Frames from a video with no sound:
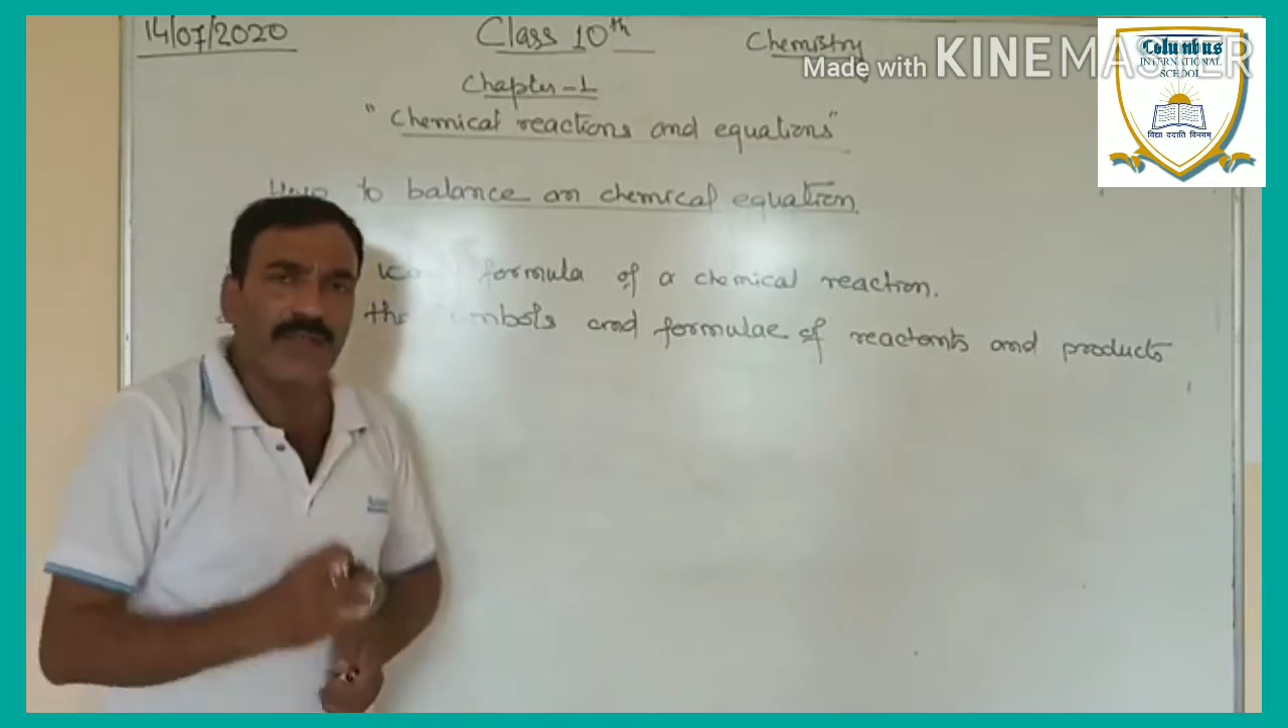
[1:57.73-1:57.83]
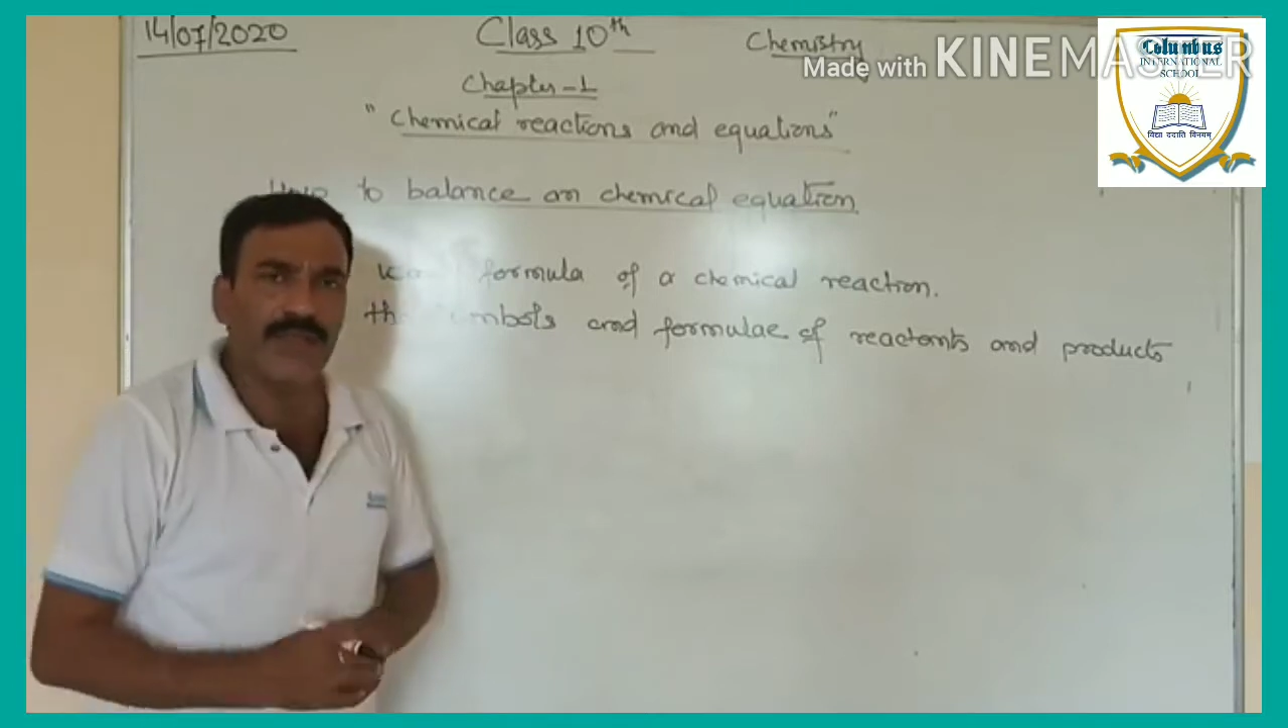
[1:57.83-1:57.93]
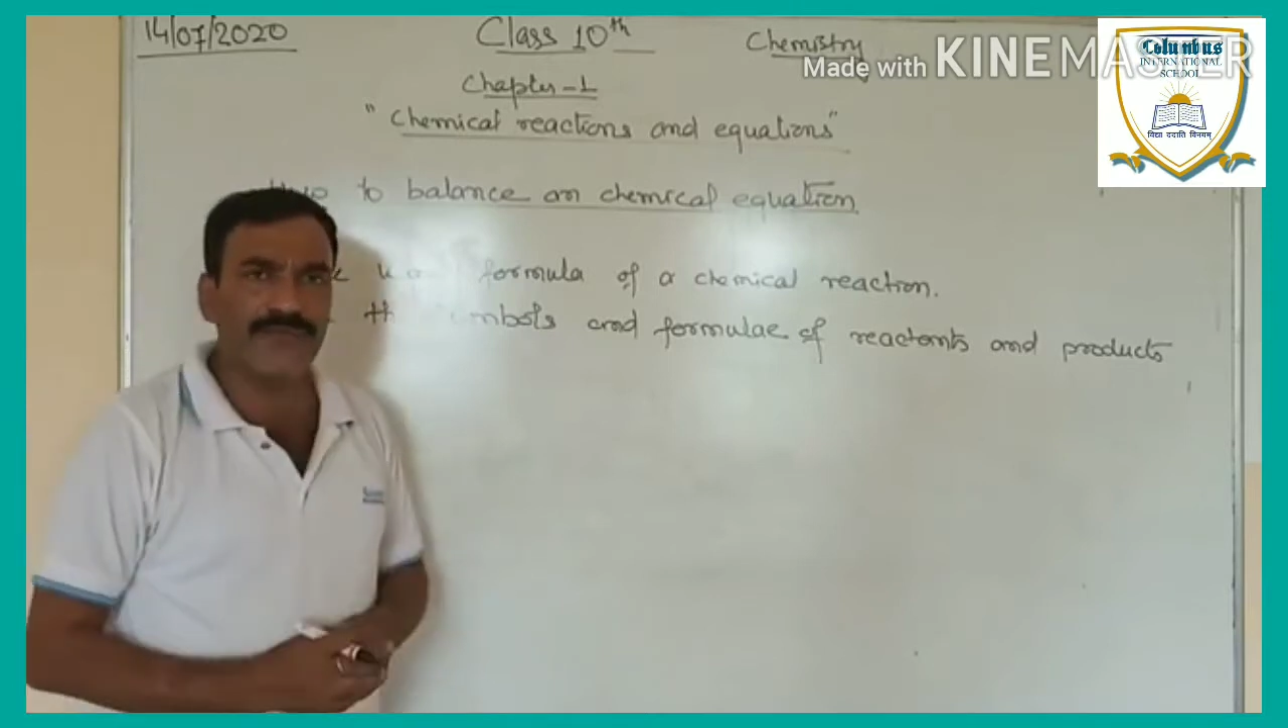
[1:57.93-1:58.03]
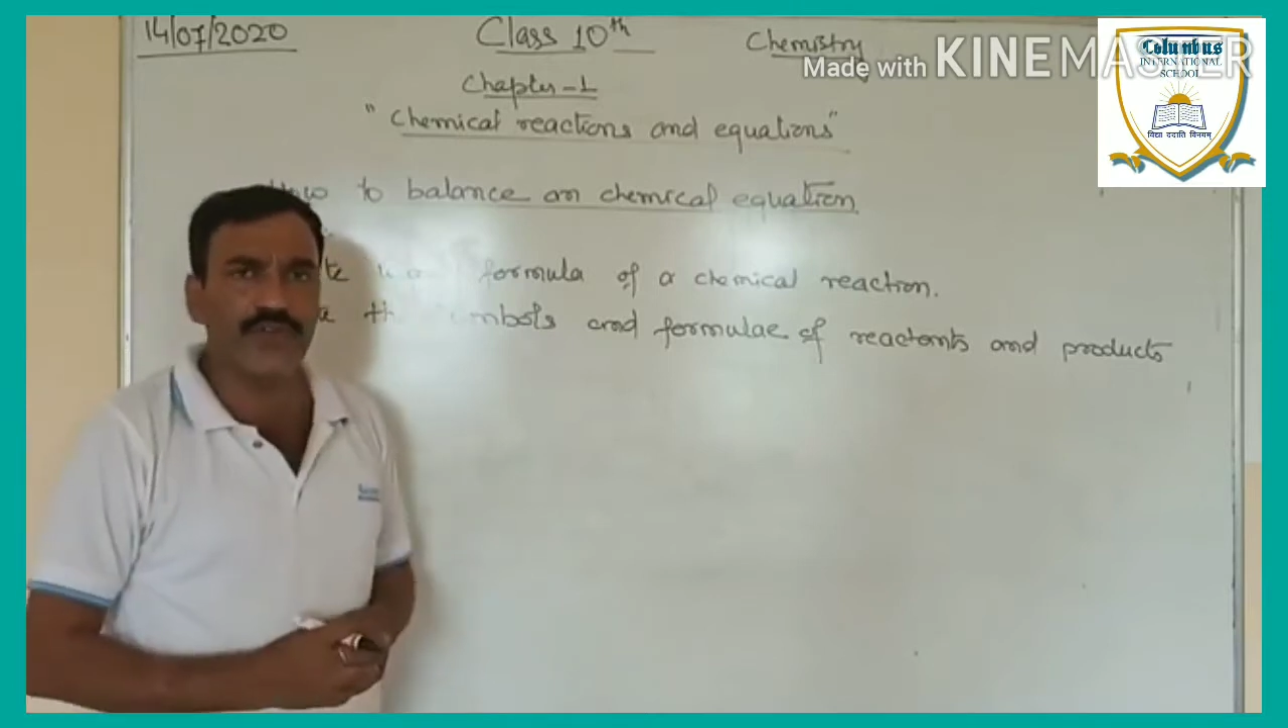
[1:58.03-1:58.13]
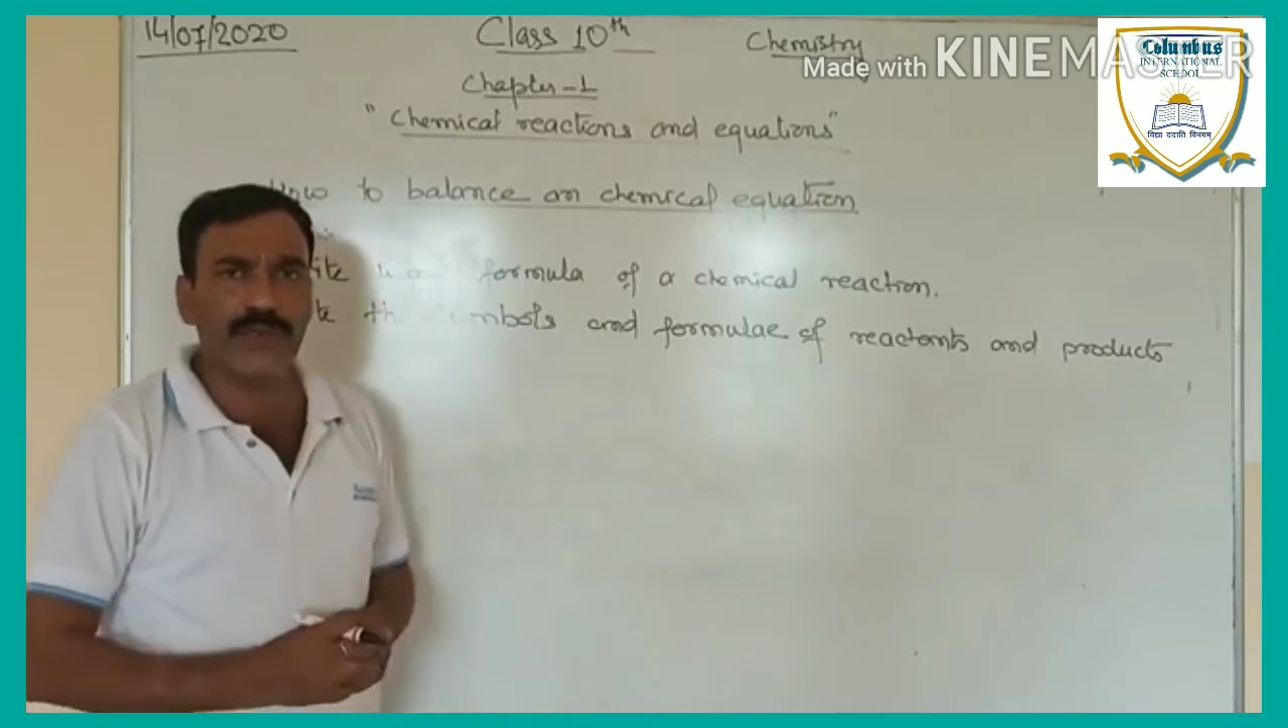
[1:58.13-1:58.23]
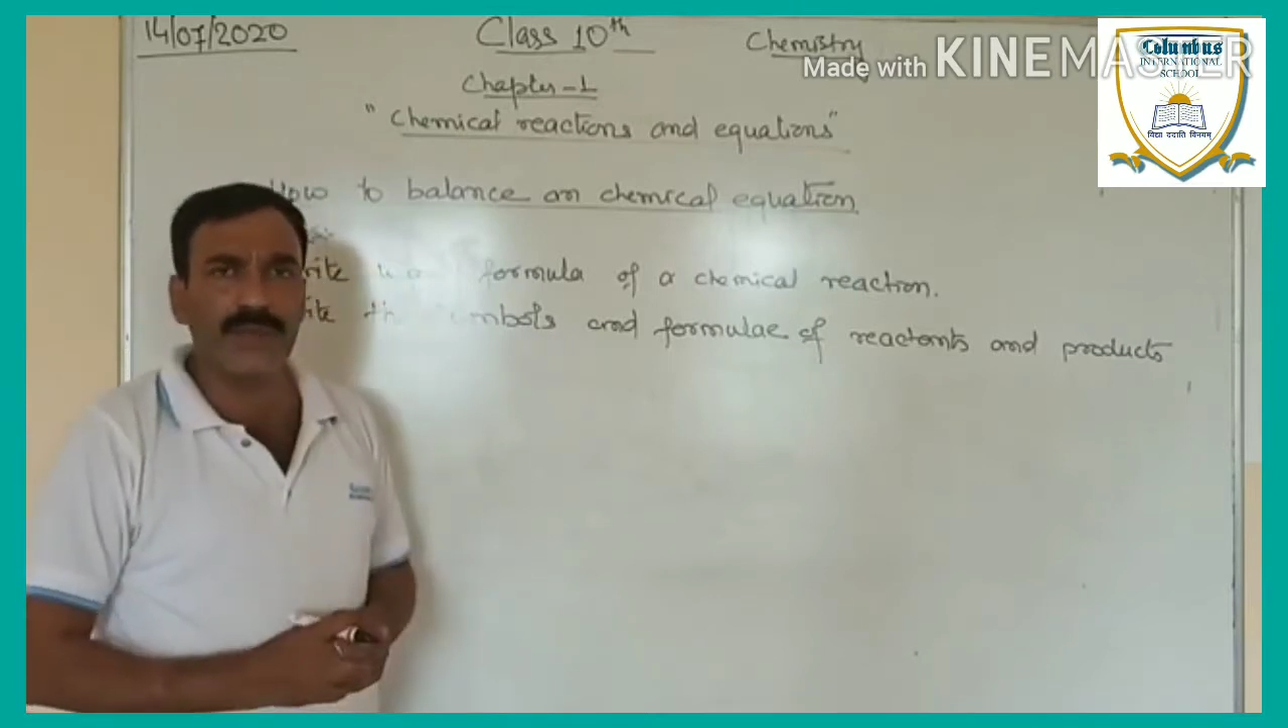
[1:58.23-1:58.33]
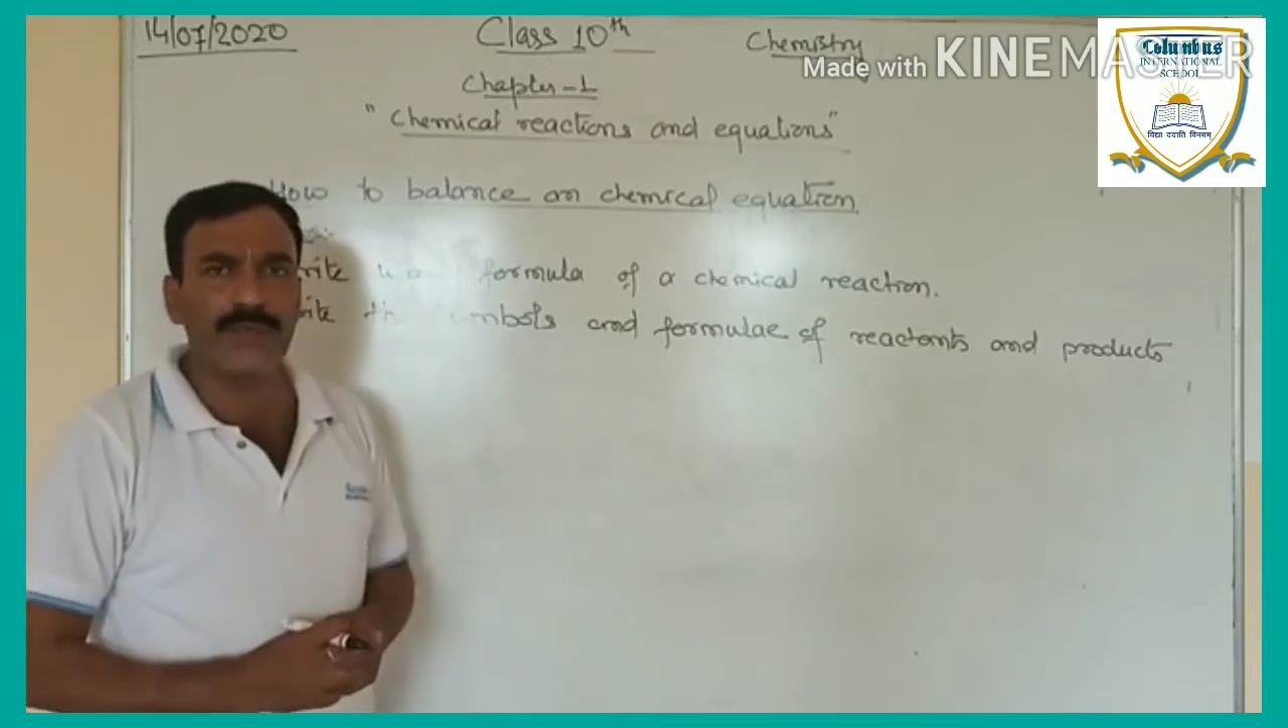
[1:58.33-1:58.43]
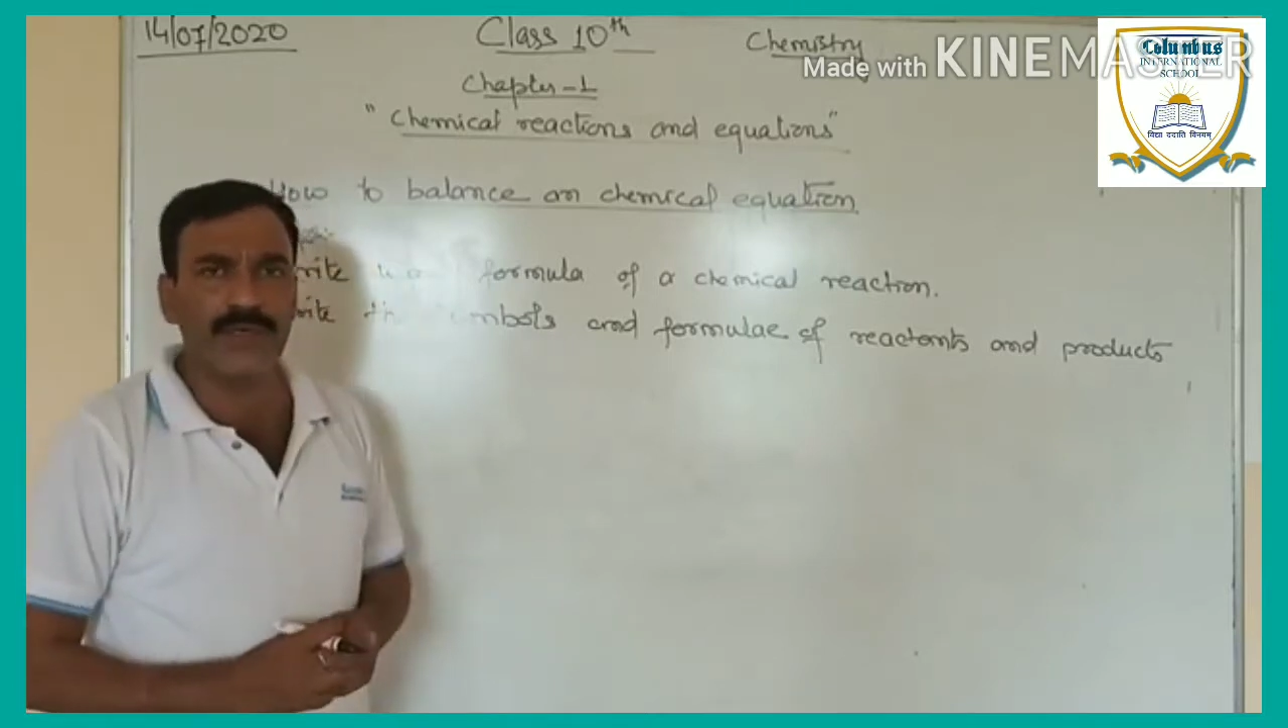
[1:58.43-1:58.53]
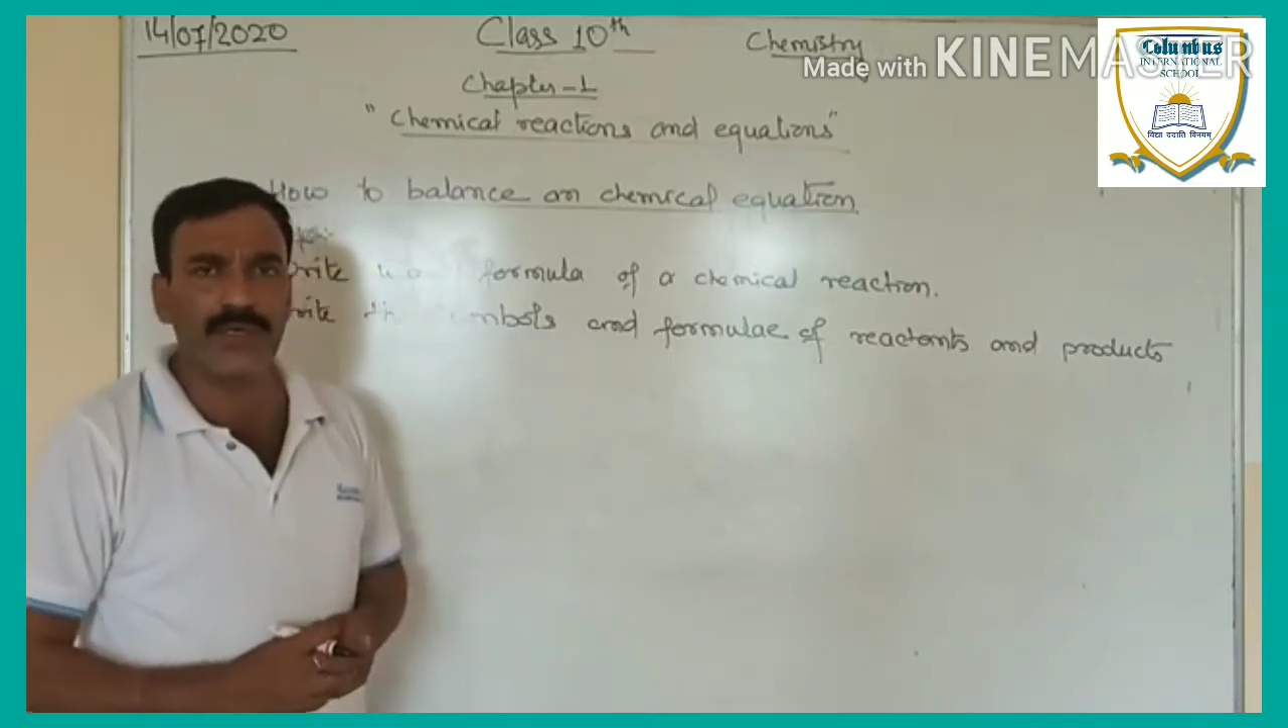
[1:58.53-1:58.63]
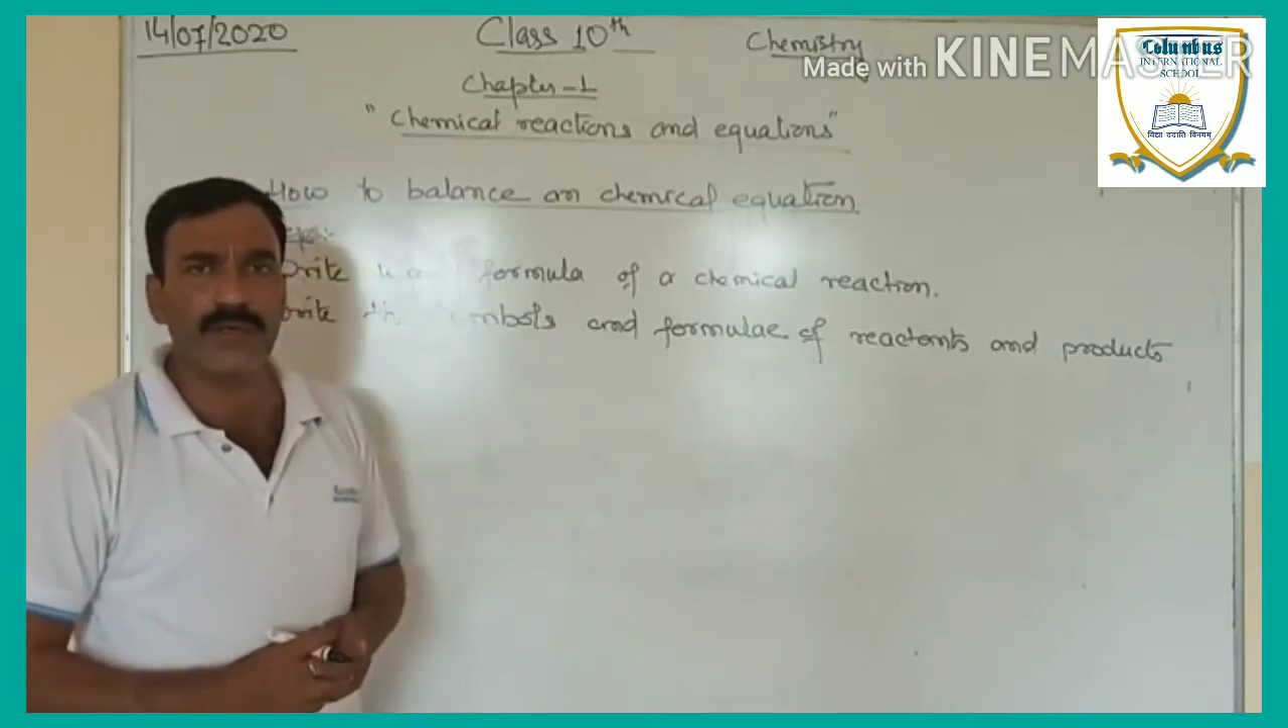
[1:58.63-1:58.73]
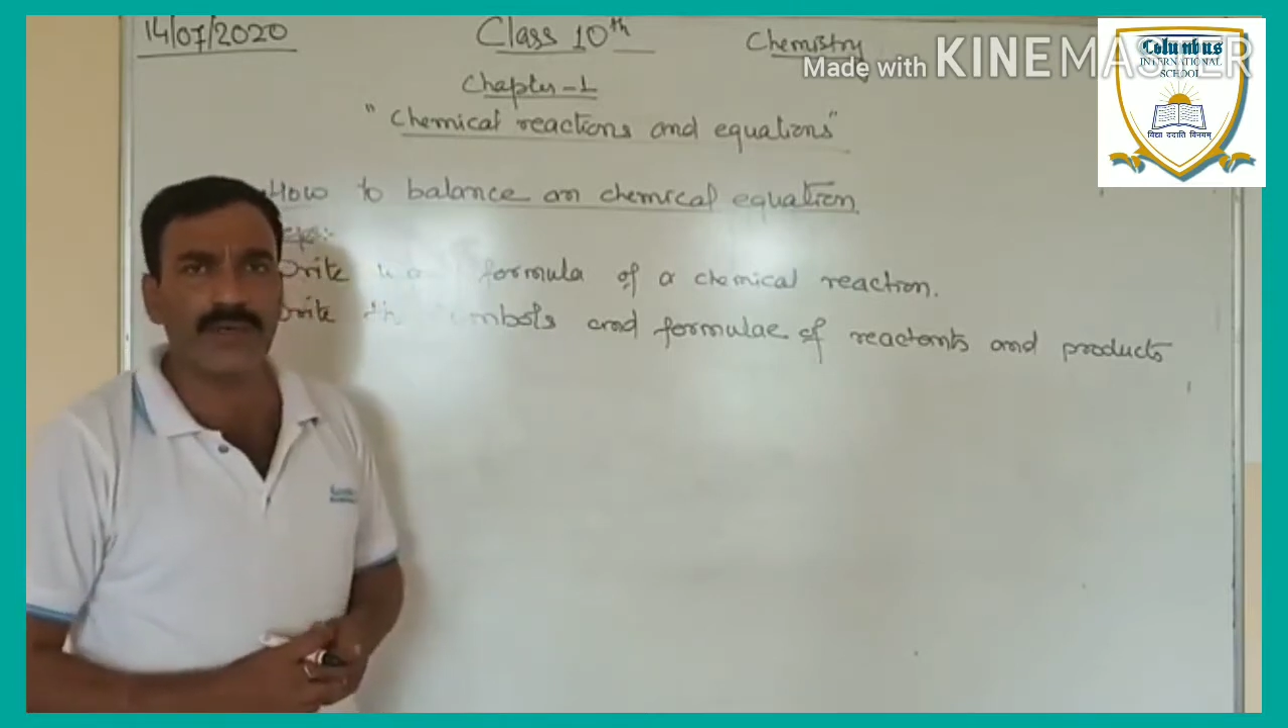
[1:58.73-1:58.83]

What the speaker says: if you remember,